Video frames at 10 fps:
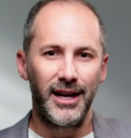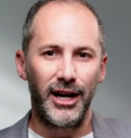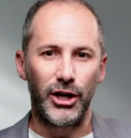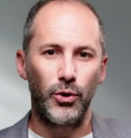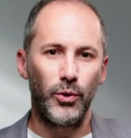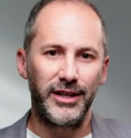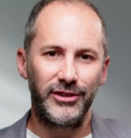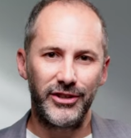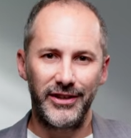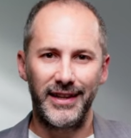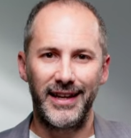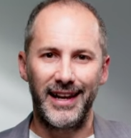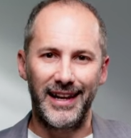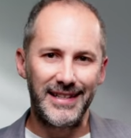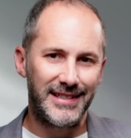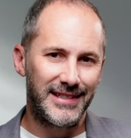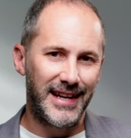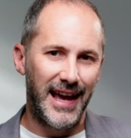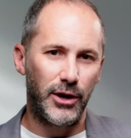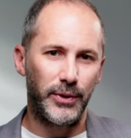According to the latest
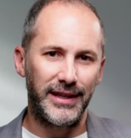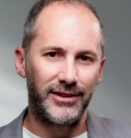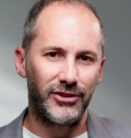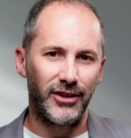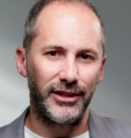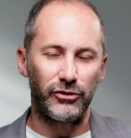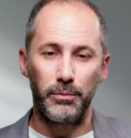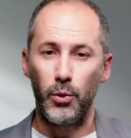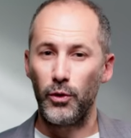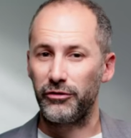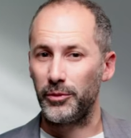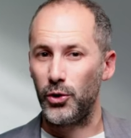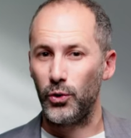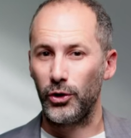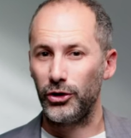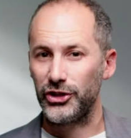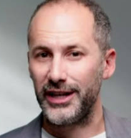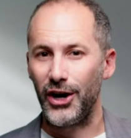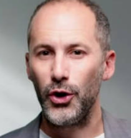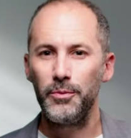Equity Insights report from
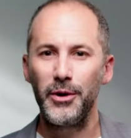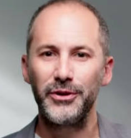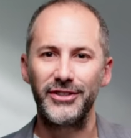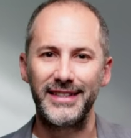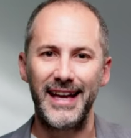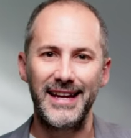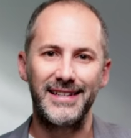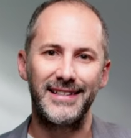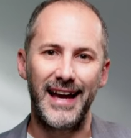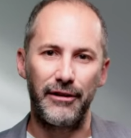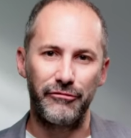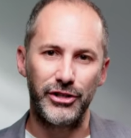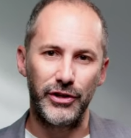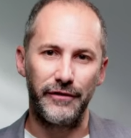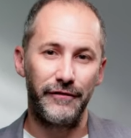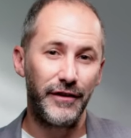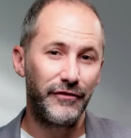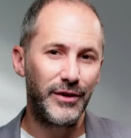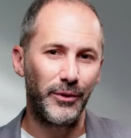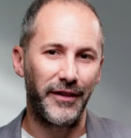CoreLogic, homeowners gained an average of
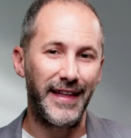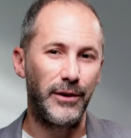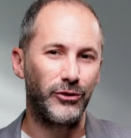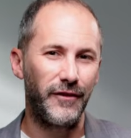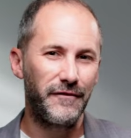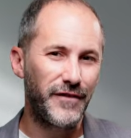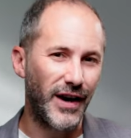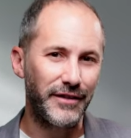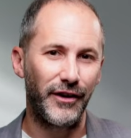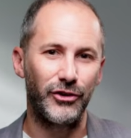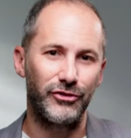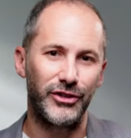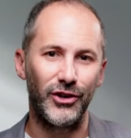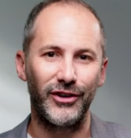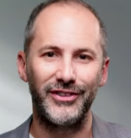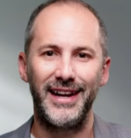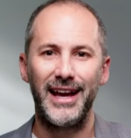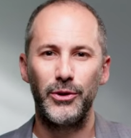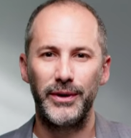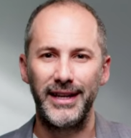$51,500 in
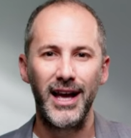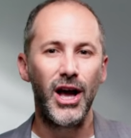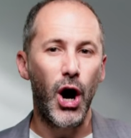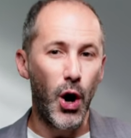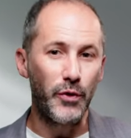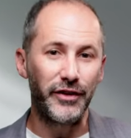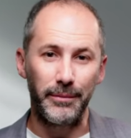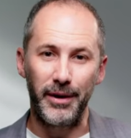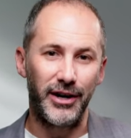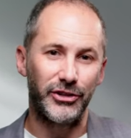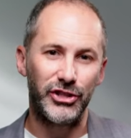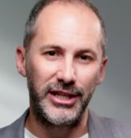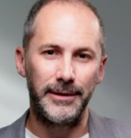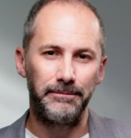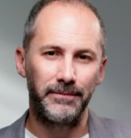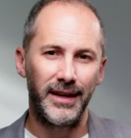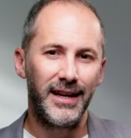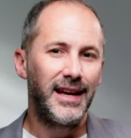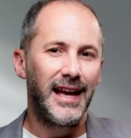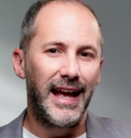equity over the past year.
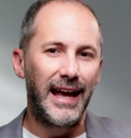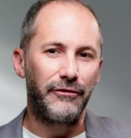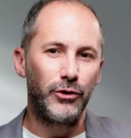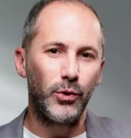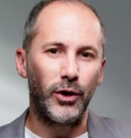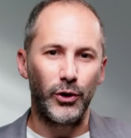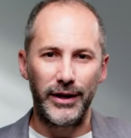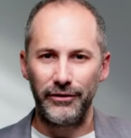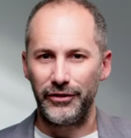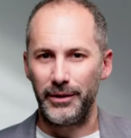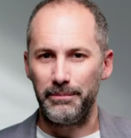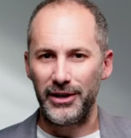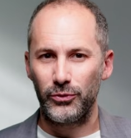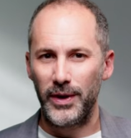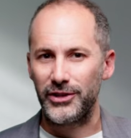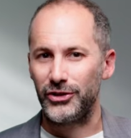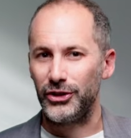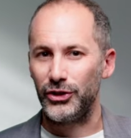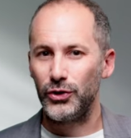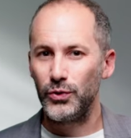If you're looking for the best ways
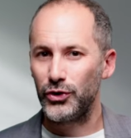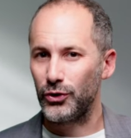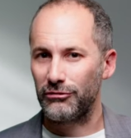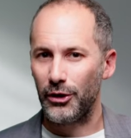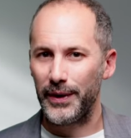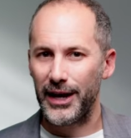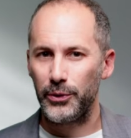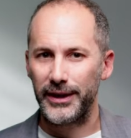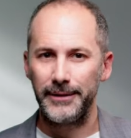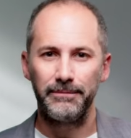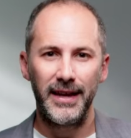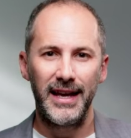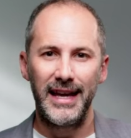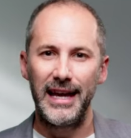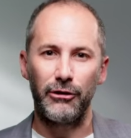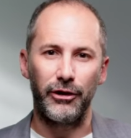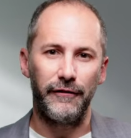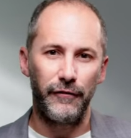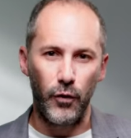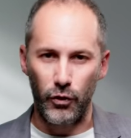to use your growing equity, here are
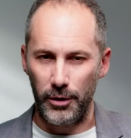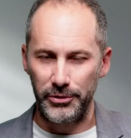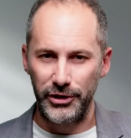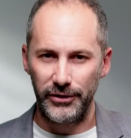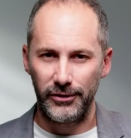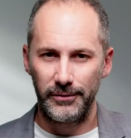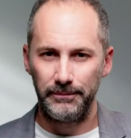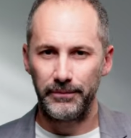four options.